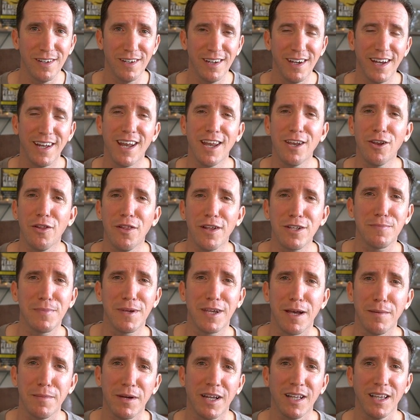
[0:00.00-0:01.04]
And I know that's
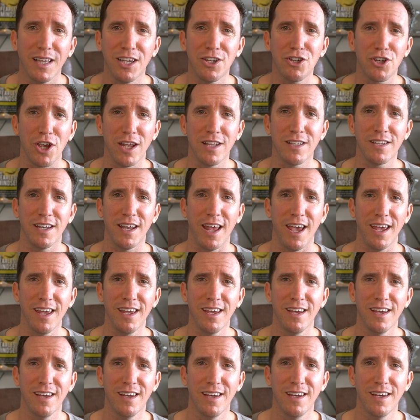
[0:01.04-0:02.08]
become a cliche today,
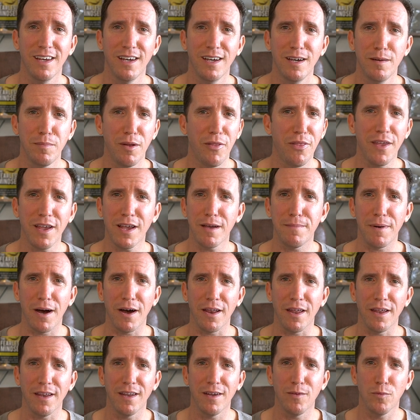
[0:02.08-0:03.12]
but think about
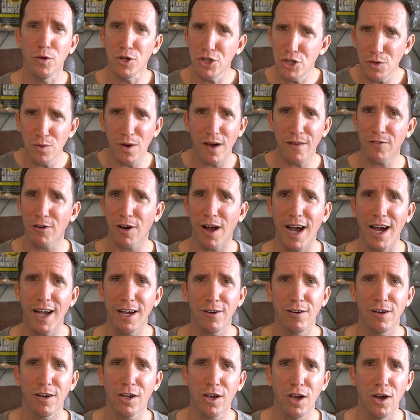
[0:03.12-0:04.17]
it. Would you ever
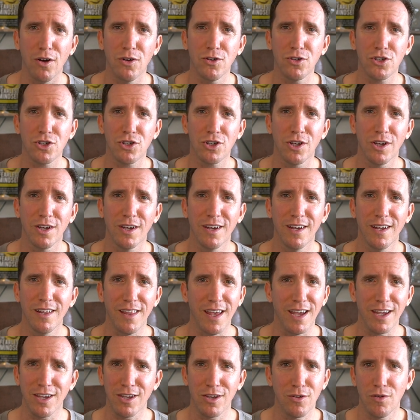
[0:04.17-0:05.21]
hire a coach
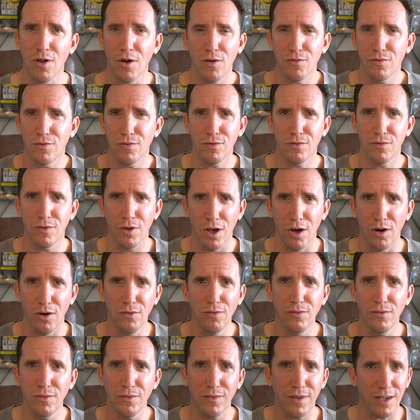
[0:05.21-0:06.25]
that you don't
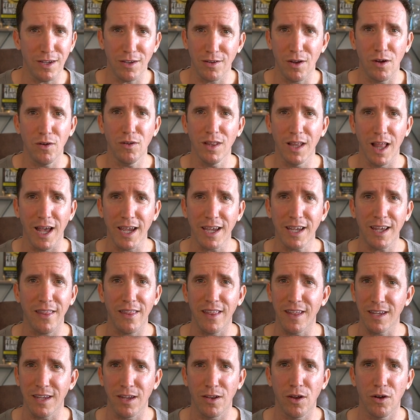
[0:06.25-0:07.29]
know, that you don't like, and
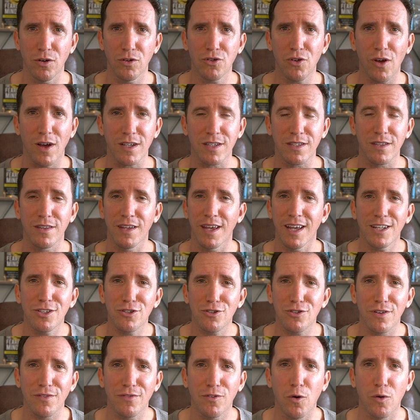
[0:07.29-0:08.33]
that you don't trust? The answer
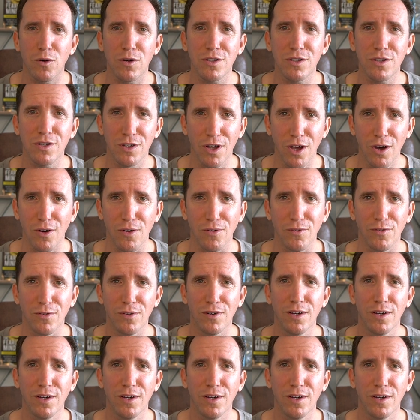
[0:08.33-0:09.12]
is, of course, no.